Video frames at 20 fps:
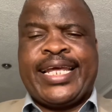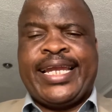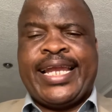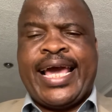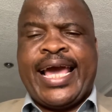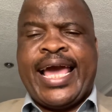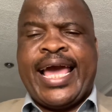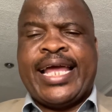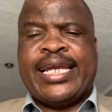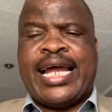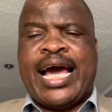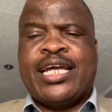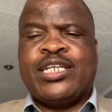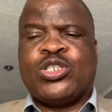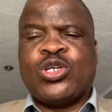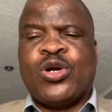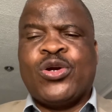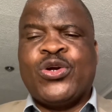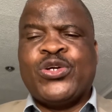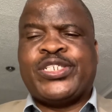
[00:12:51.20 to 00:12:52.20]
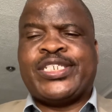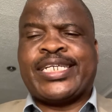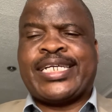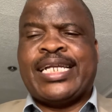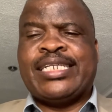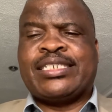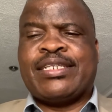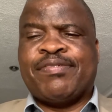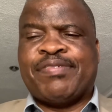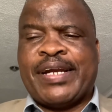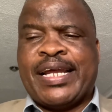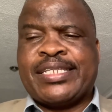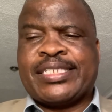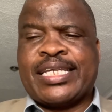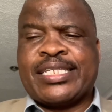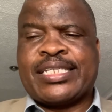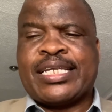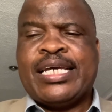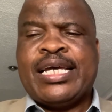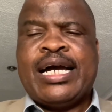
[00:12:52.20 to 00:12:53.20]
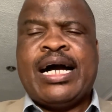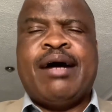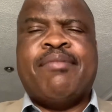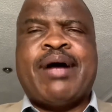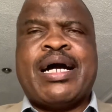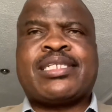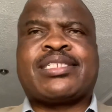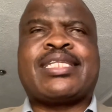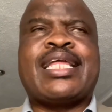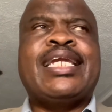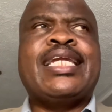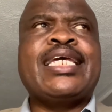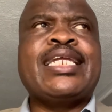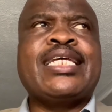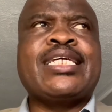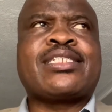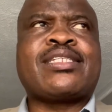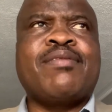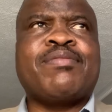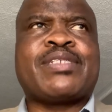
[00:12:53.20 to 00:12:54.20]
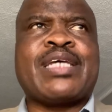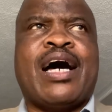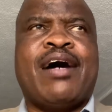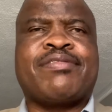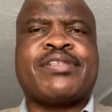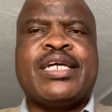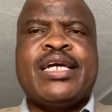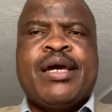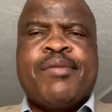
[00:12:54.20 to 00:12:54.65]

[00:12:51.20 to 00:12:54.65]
and ideological differences amongst the leaders themselves.